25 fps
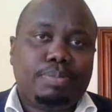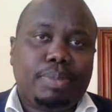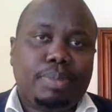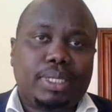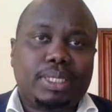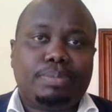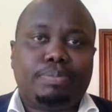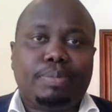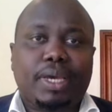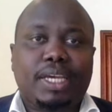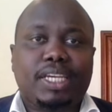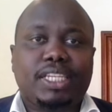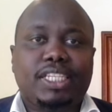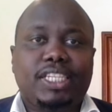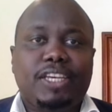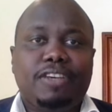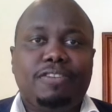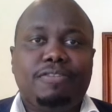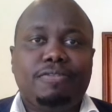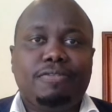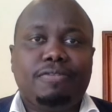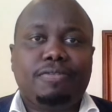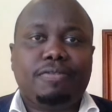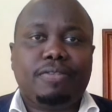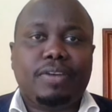
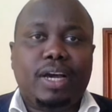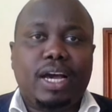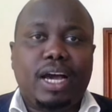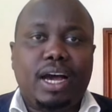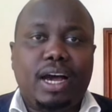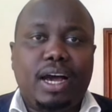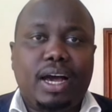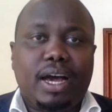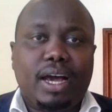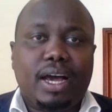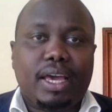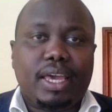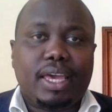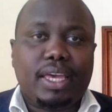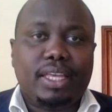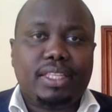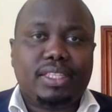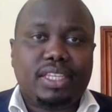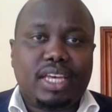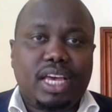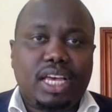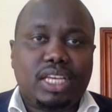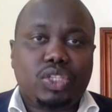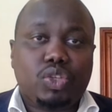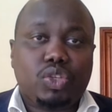perspective, uh,
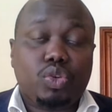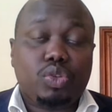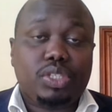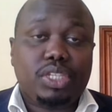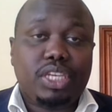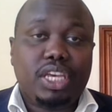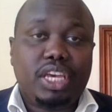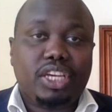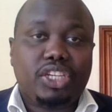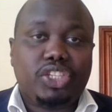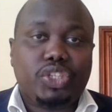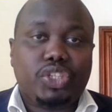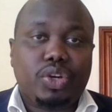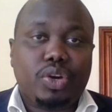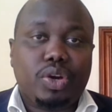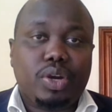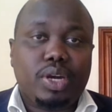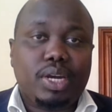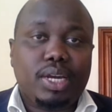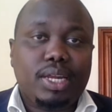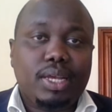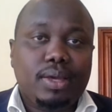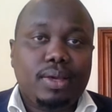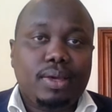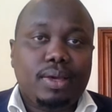its
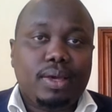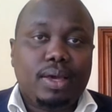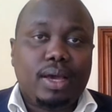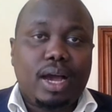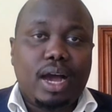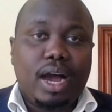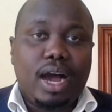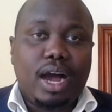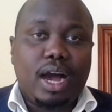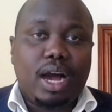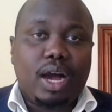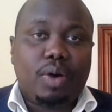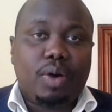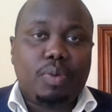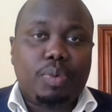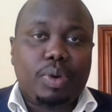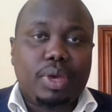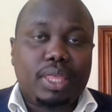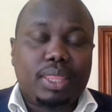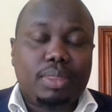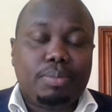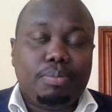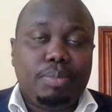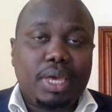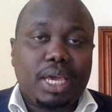association uh,
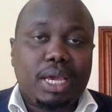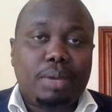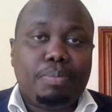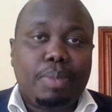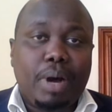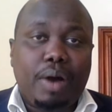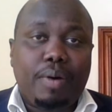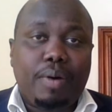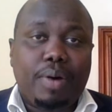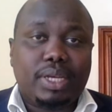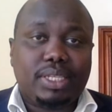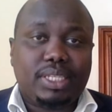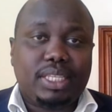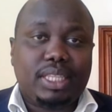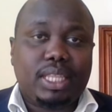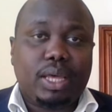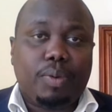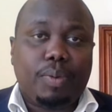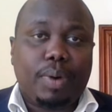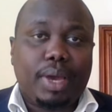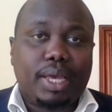with big powers in the